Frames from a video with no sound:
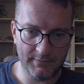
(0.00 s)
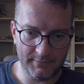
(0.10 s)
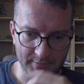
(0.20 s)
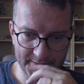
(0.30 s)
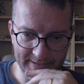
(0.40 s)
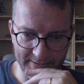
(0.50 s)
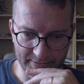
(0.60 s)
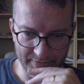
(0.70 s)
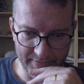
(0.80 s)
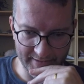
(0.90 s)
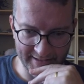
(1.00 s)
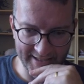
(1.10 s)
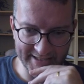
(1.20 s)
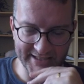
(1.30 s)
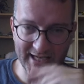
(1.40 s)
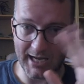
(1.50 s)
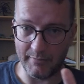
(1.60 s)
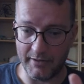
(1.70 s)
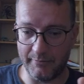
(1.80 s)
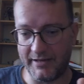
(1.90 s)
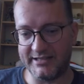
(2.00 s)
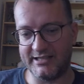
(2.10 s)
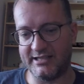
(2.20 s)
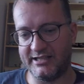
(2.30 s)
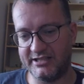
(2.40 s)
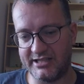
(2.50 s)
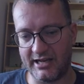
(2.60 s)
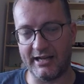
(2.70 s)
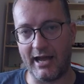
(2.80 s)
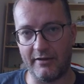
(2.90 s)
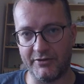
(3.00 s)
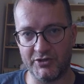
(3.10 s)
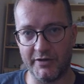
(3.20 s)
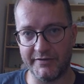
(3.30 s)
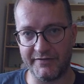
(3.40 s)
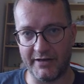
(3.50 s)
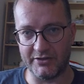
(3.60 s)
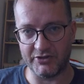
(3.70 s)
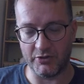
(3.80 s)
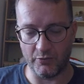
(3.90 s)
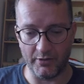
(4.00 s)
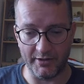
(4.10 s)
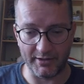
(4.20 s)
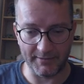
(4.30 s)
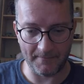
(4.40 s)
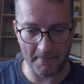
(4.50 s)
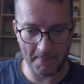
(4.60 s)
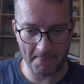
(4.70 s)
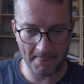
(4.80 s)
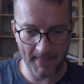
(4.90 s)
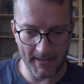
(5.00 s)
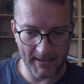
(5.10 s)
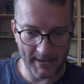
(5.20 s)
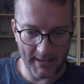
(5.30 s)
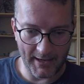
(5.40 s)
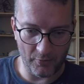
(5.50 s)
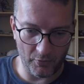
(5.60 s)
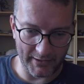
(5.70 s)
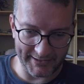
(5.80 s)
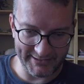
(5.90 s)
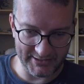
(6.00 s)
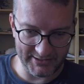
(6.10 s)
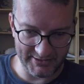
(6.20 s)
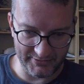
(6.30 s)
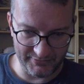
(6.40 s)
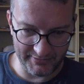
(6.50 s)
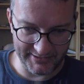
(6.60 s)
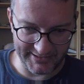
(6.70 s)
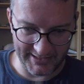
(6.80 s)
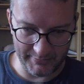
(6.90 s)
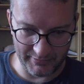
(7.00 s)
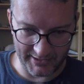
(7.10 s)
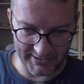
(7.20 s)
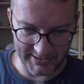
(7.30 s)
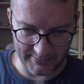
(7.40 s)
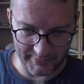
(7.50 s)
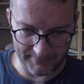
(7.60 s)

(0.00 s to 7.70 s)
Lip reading: So there's a timer basically telling how the service file is going to work. And all I need to do is enable that timer.